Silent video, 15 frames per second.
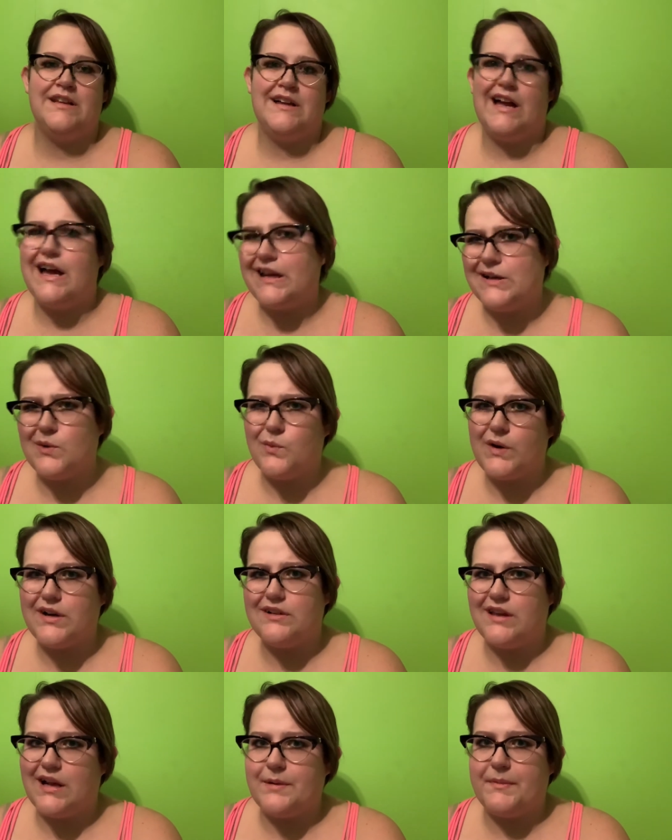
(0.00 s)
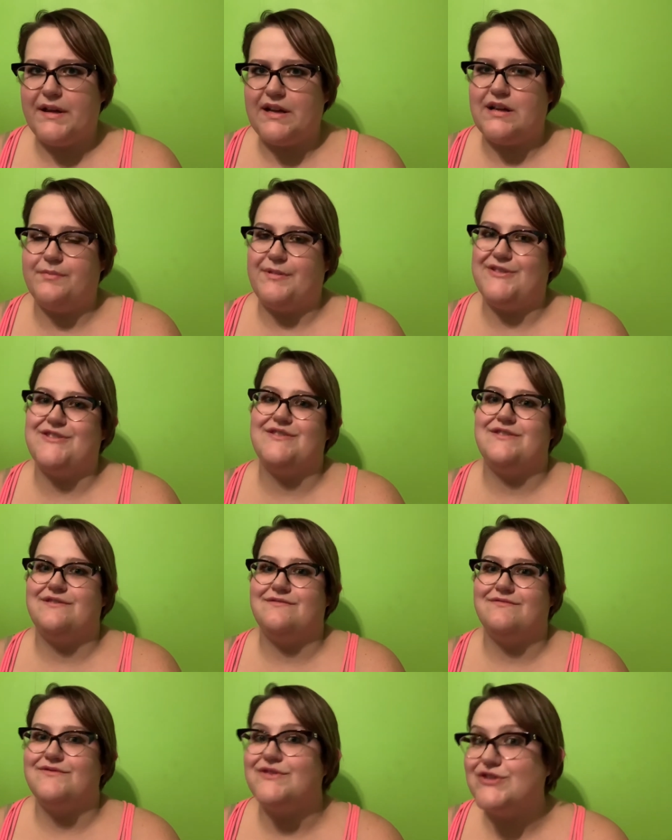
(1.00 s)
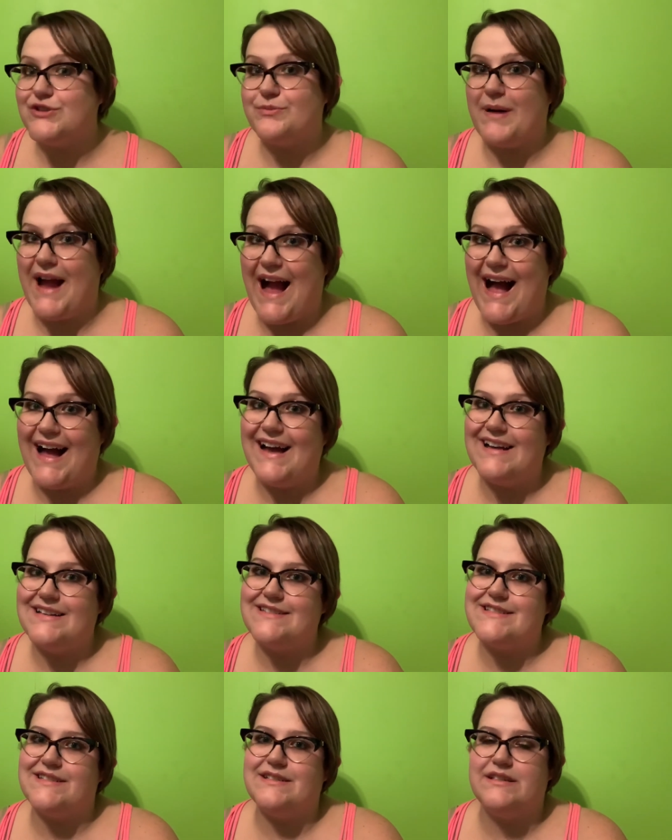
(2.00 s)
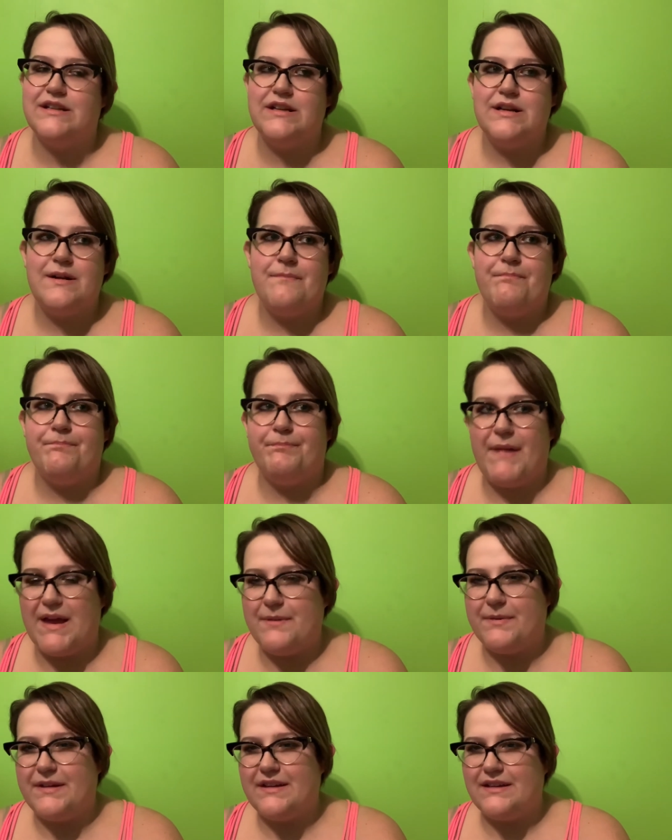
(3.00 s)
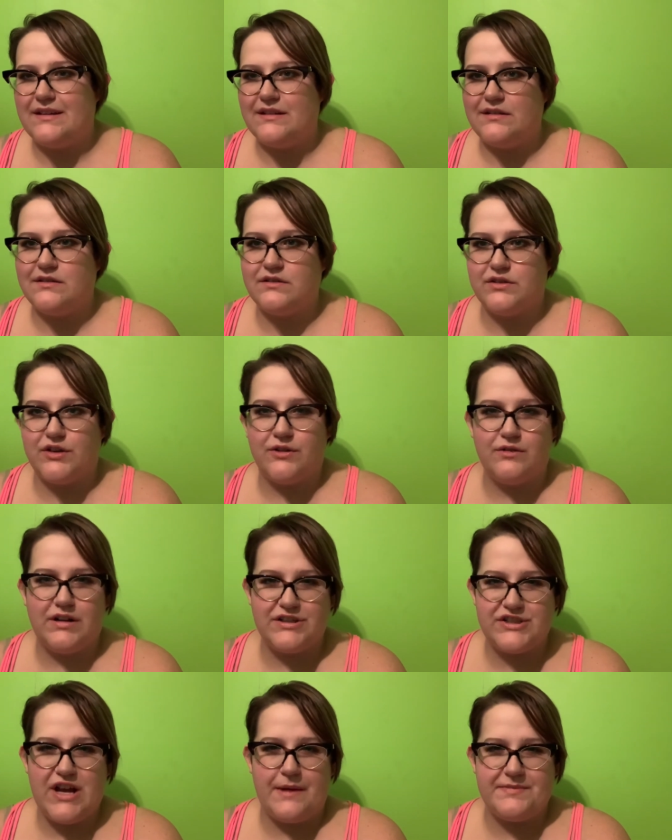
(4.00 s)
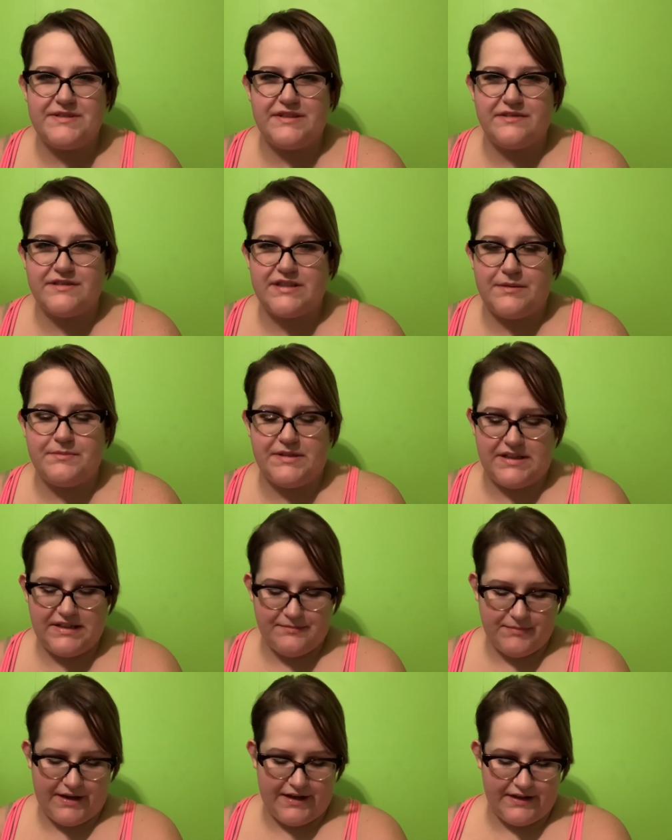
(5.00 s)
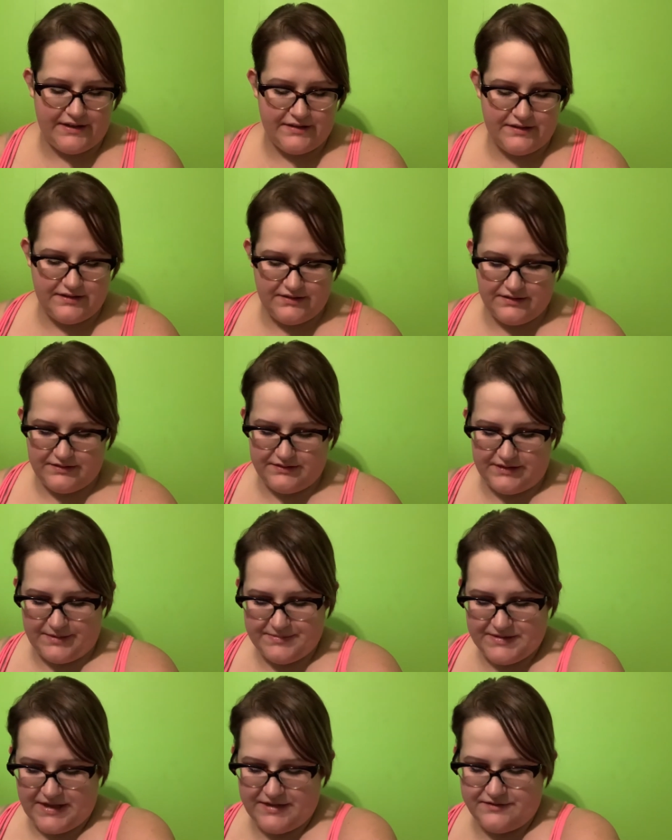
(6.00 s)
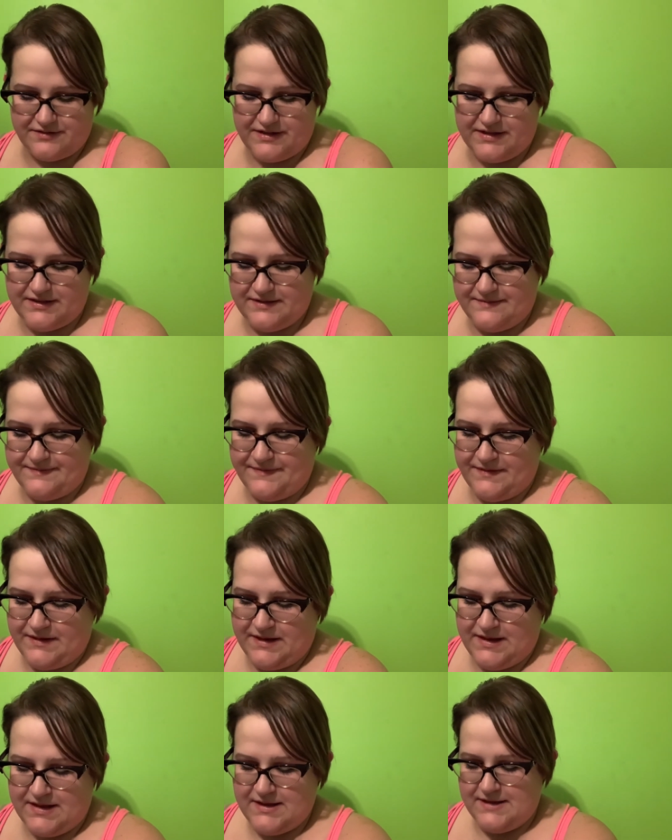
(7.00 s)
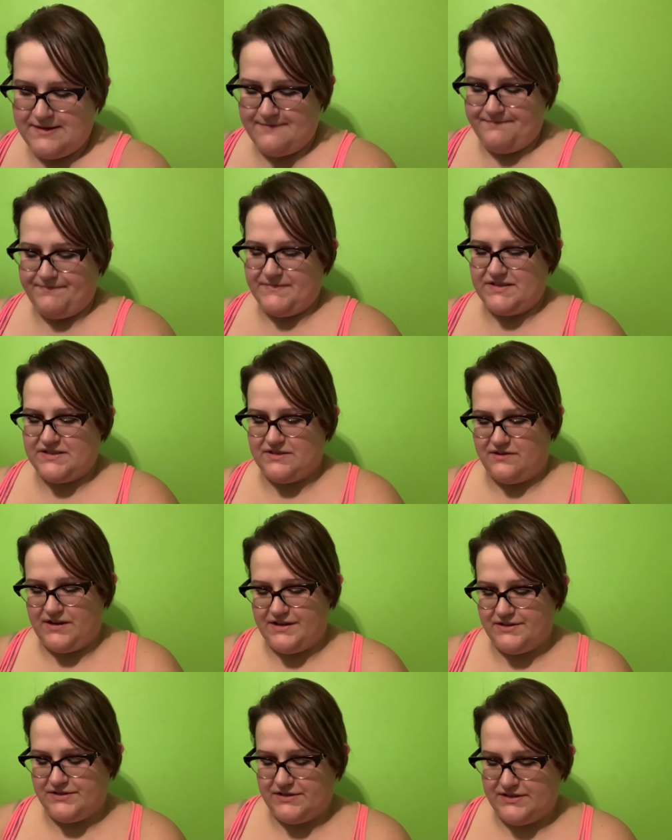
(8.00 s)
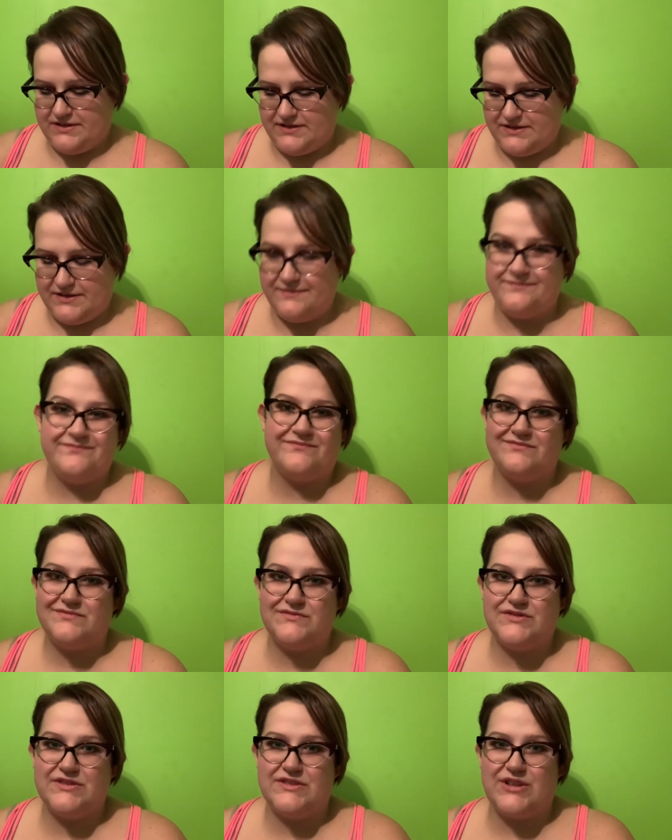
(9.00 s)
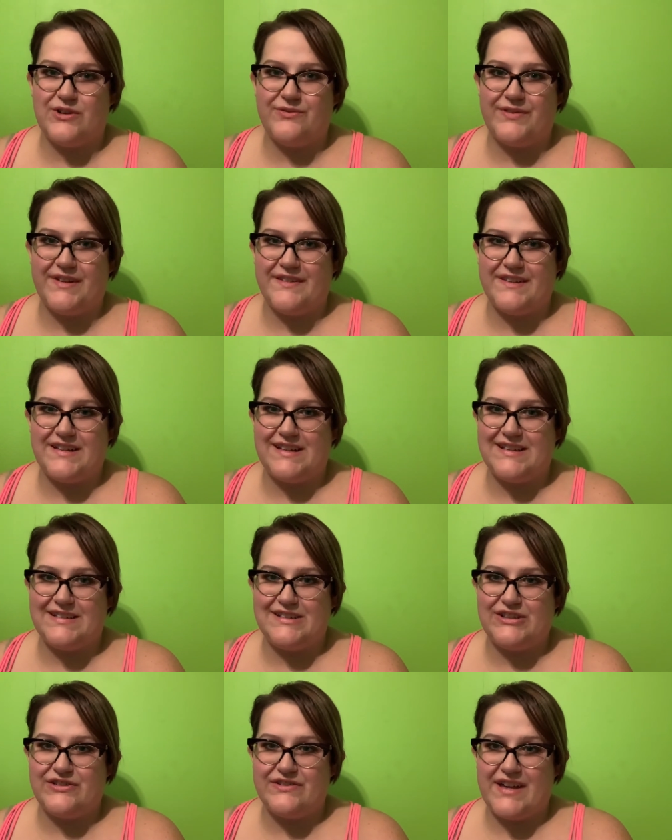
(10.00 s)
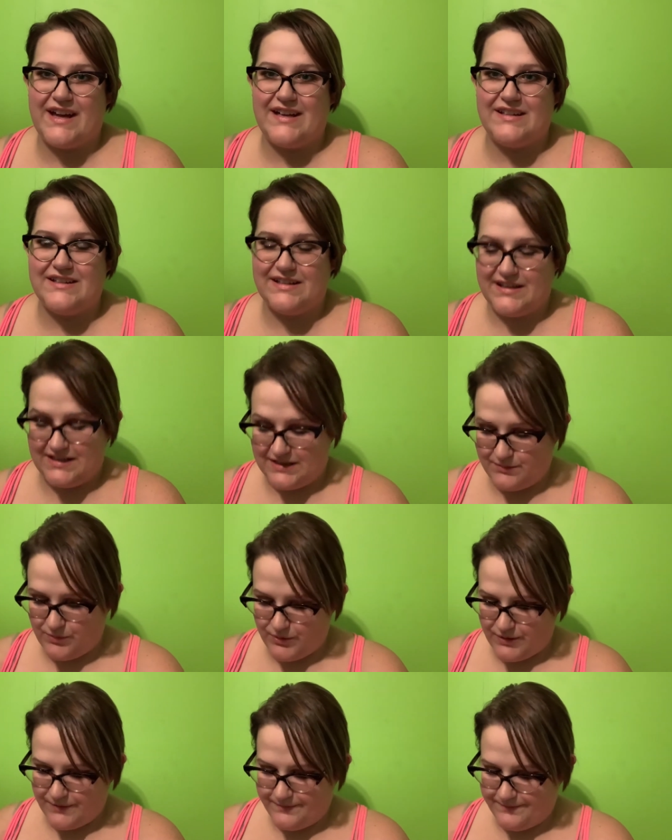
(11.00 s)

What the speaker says: don't wear a lot of makeup. I just do my eyes and maybe, a chapstick or something to keep my lips hydrated. So I just don't feel the need to do that anymore.